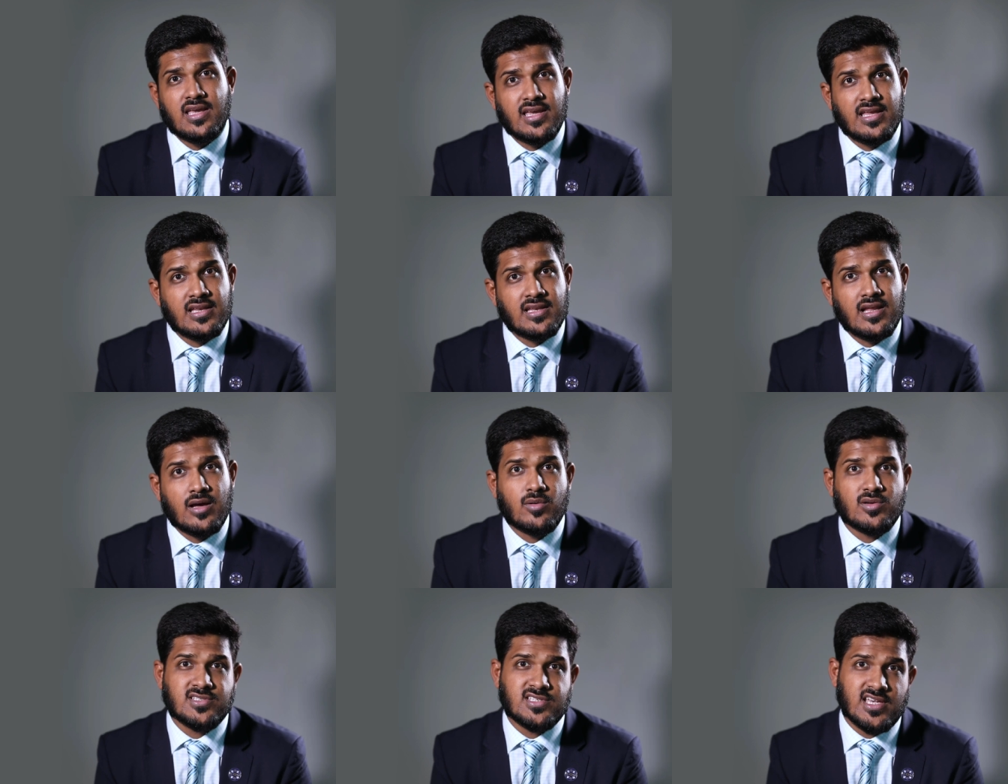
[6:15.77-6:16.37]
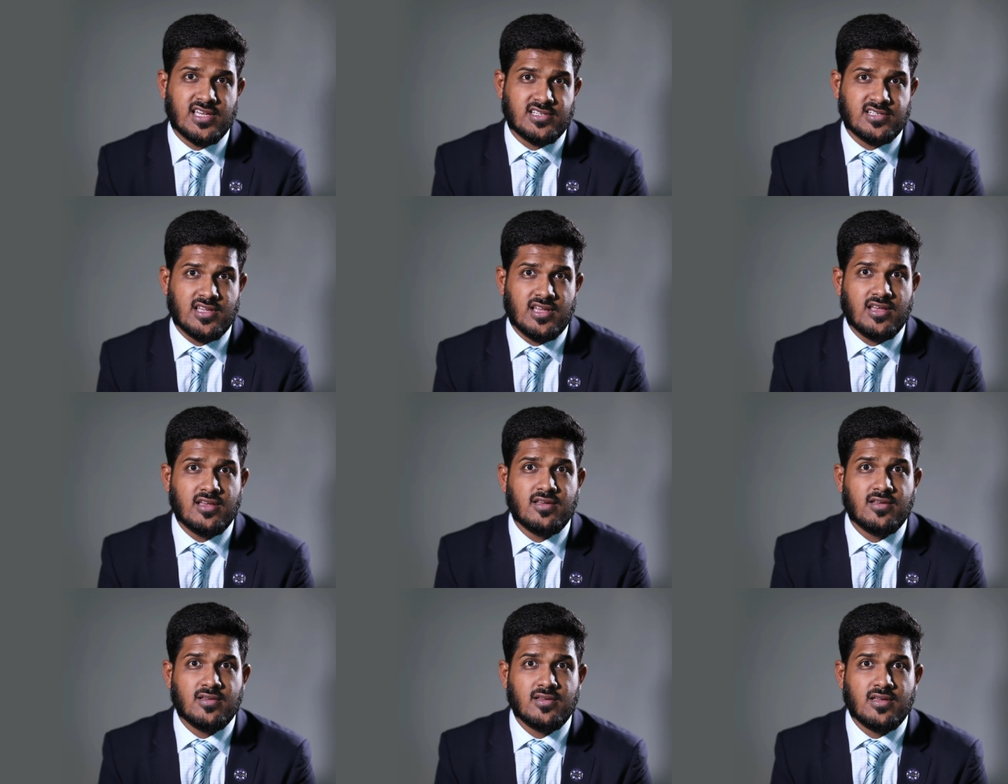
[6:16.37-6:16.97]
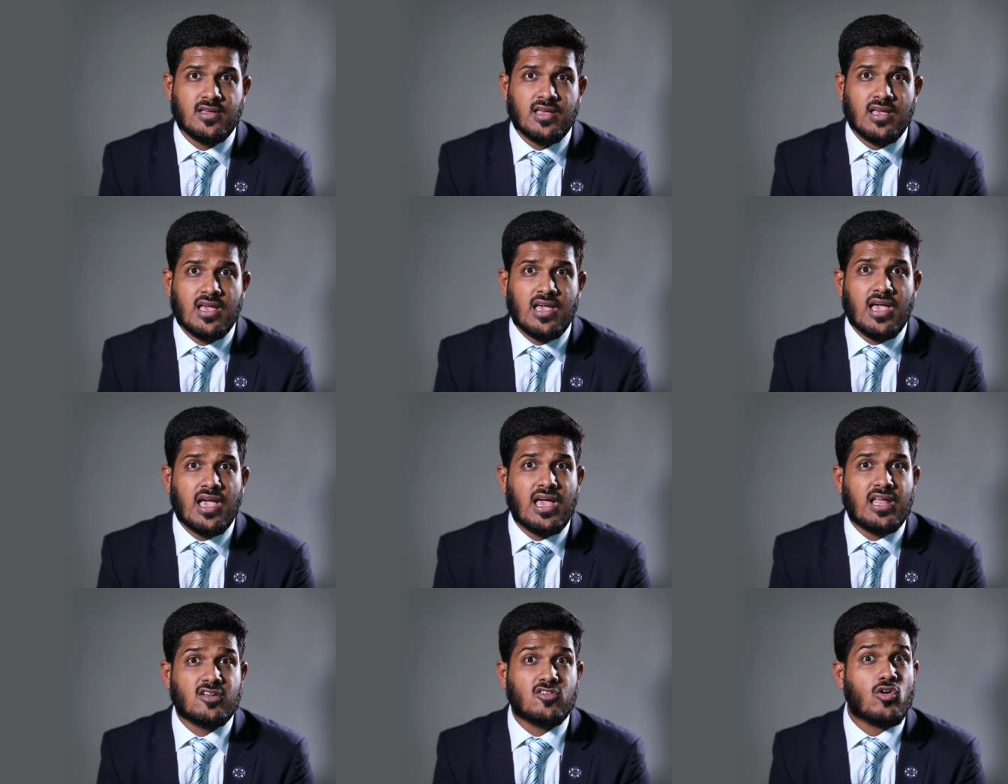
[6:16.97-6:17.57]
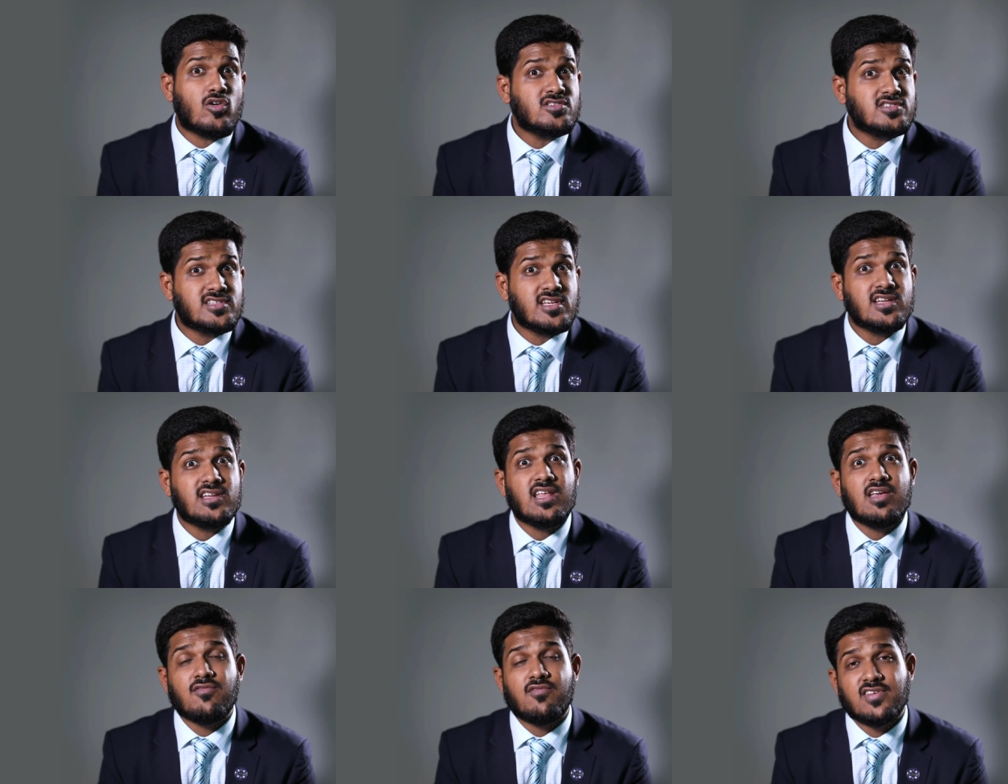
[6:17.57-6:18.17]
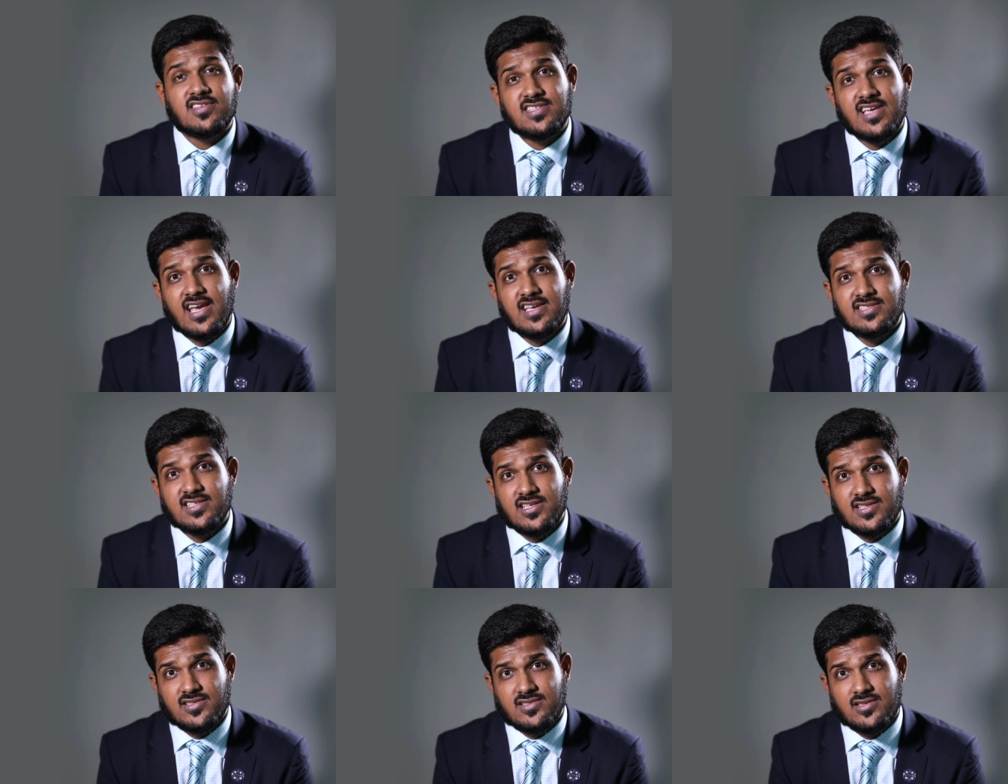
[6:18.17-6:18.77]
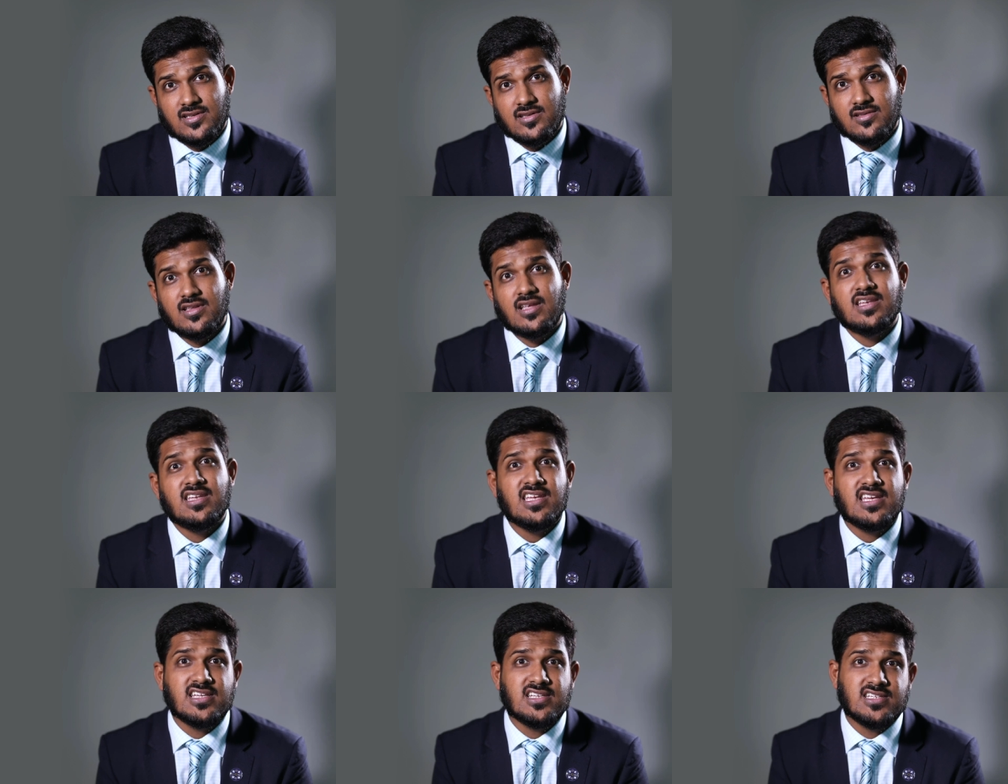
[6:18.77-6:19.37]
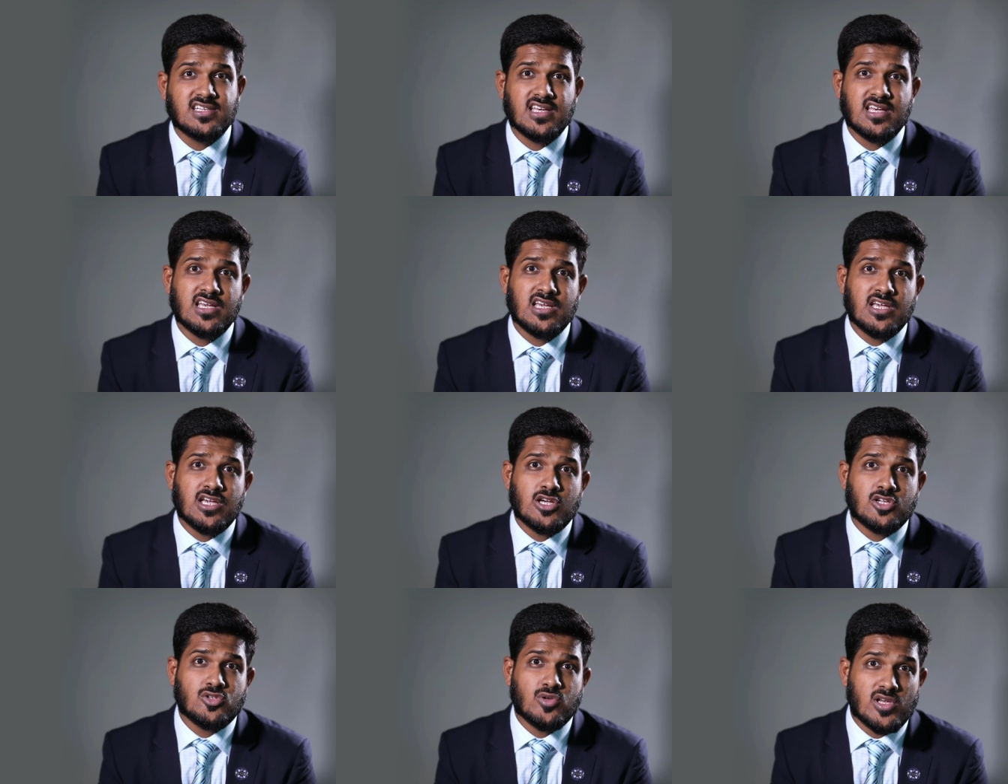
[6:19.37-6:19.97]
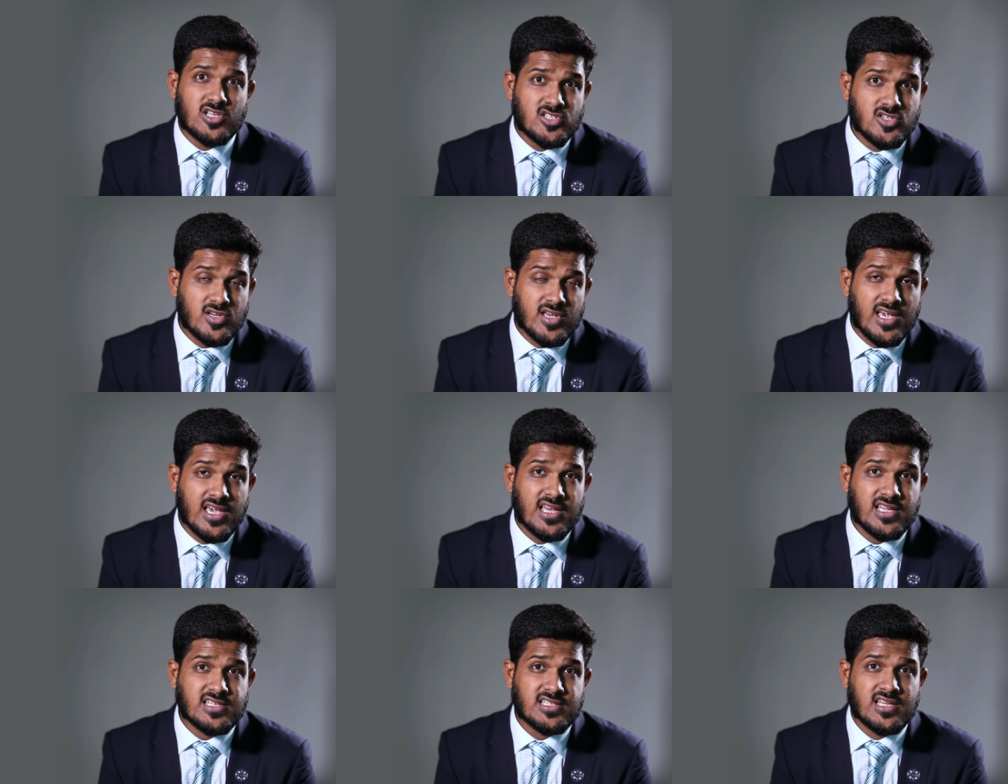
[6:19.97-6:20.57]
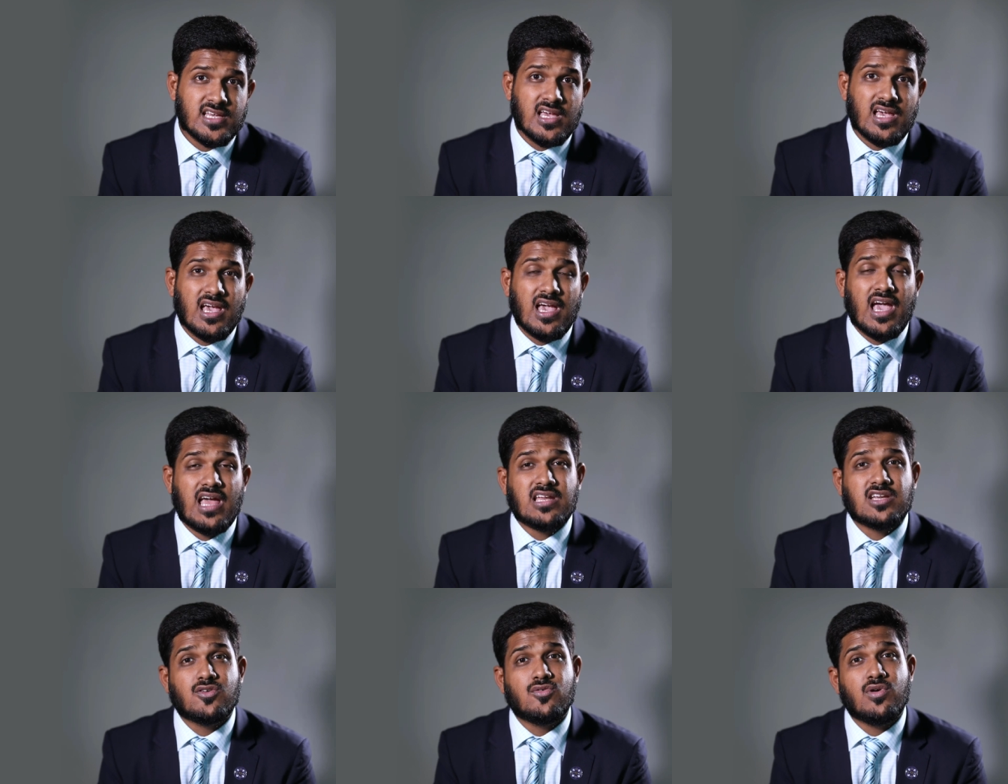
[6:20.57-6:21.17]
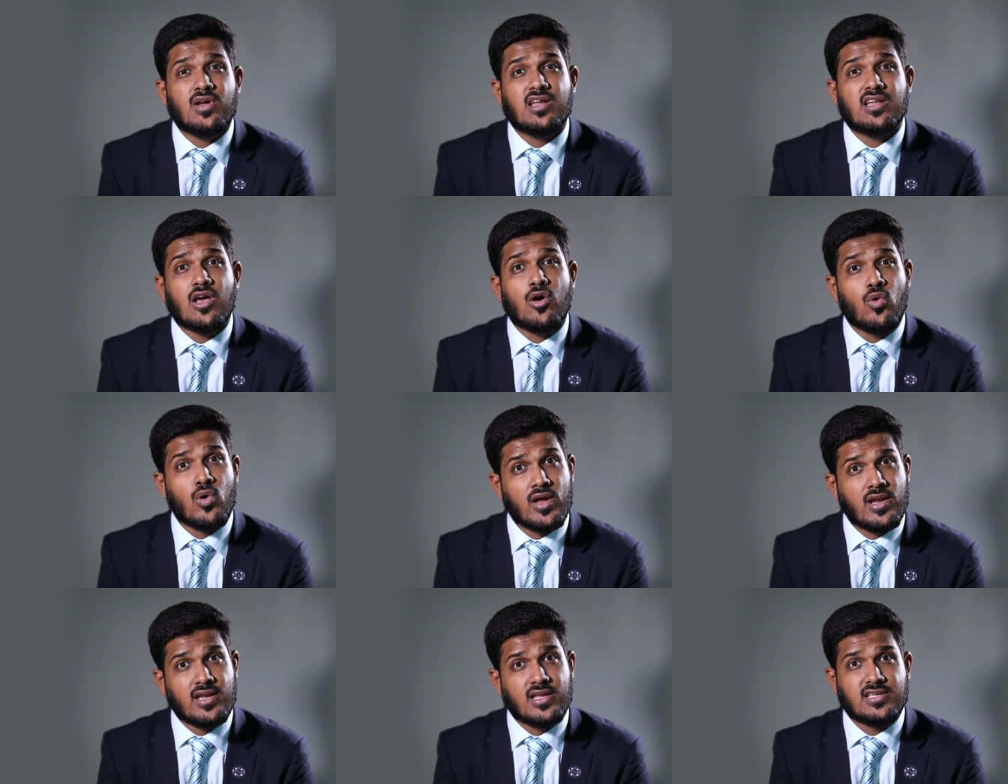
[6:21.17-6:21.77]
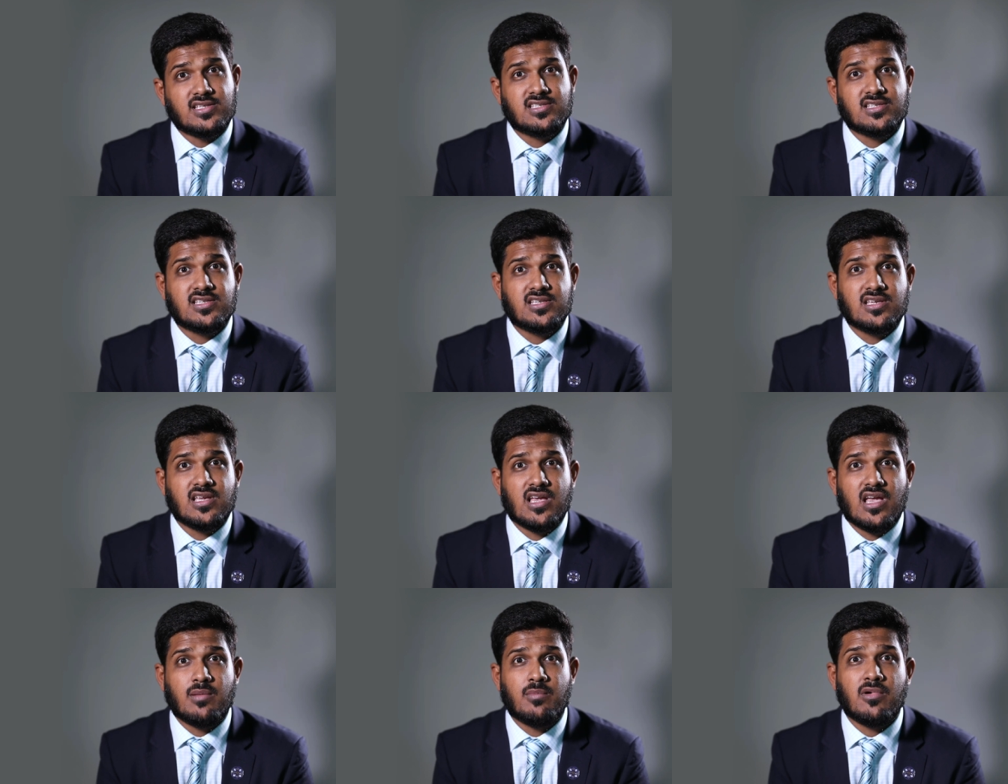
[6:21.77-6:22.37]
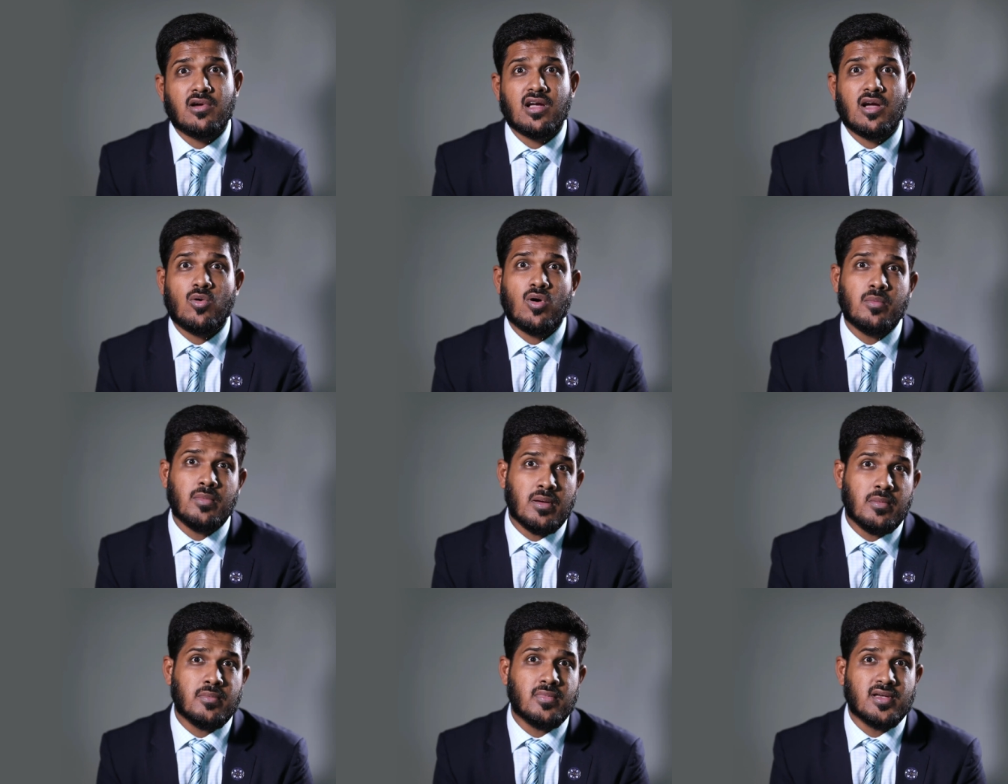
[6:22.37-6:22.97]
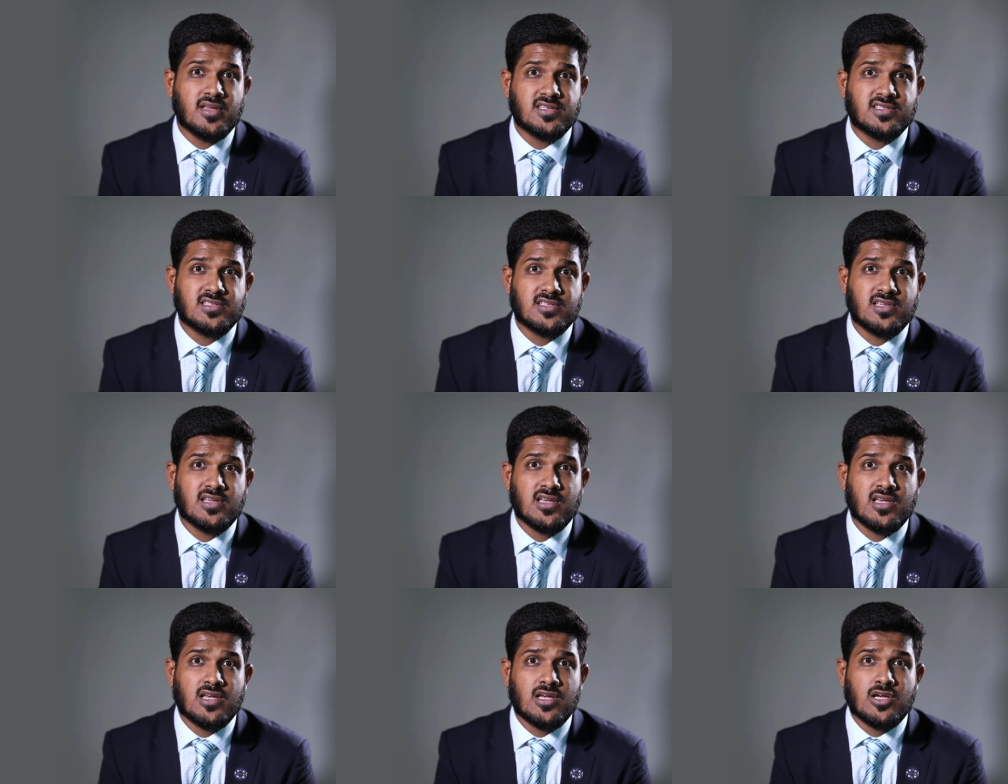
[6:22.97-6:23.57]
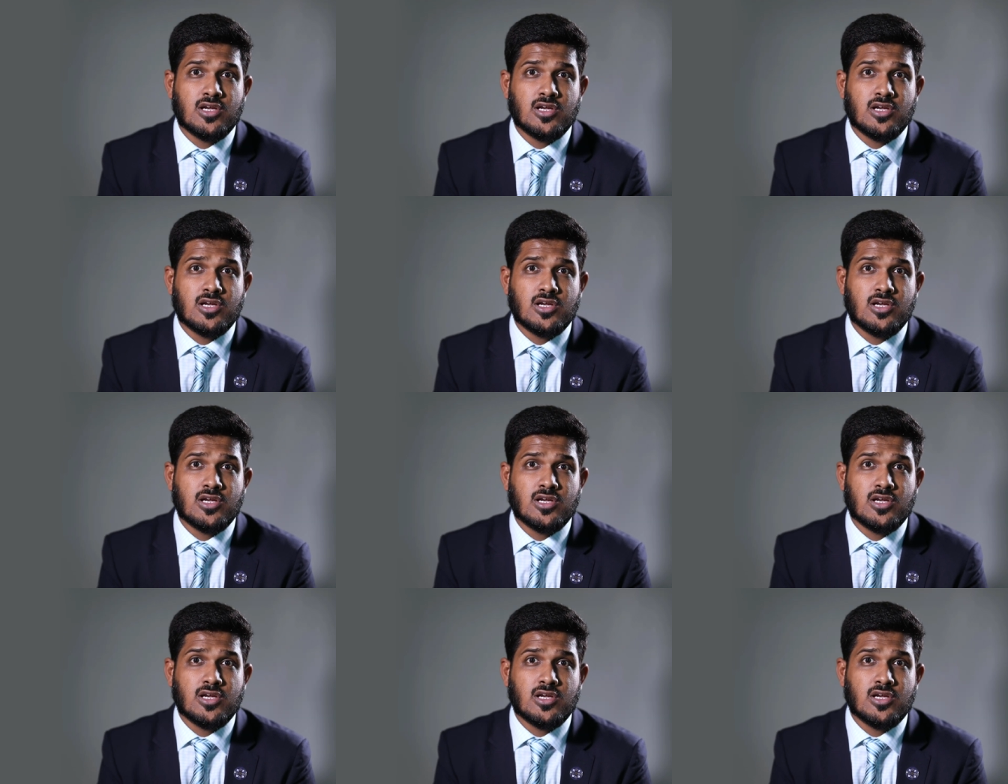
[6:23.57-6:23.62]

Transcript: in our sector and constantly emphasizes the need to educate and create awareness among our members